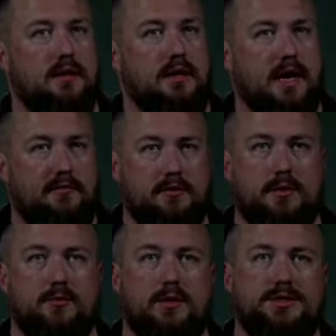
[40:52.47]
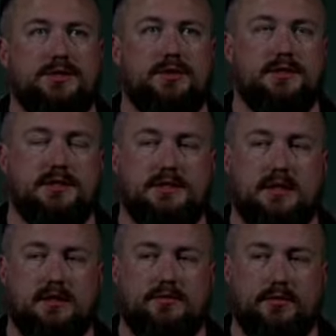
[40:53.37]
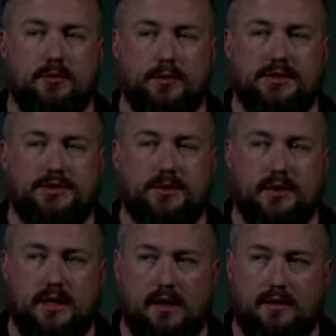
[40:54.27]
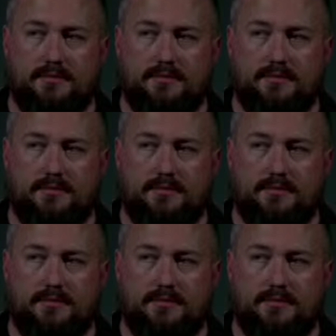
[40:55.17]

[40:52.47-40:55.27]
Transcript: Have you been rich towards yourself or rich toward God?